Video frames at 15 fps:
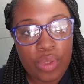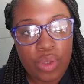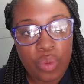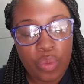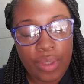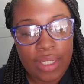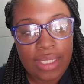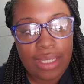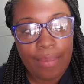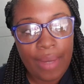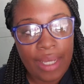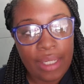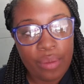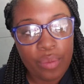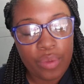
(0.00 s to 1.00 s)
to where
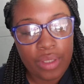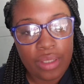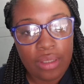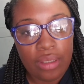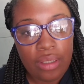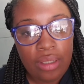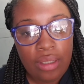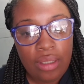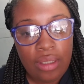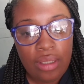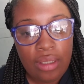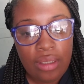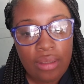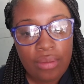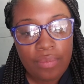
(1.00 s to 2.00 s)
somebody would
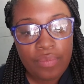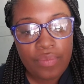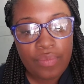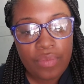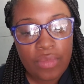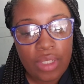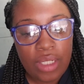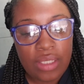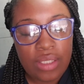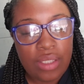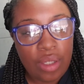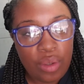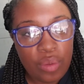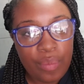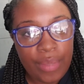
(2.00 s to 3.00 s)

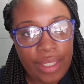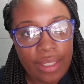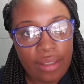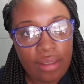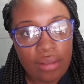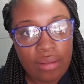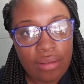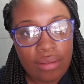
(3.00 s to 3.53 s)
assault me,